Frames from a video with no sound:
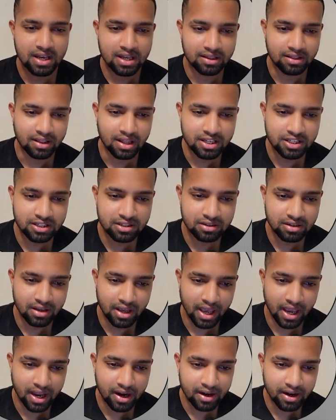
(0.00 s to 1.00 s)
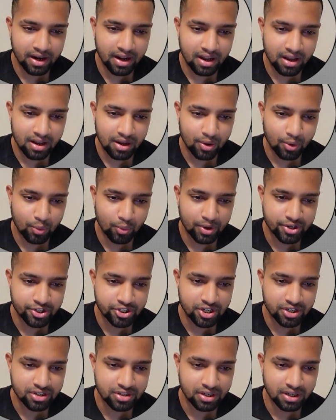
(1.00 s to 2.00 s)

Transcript: this area, which is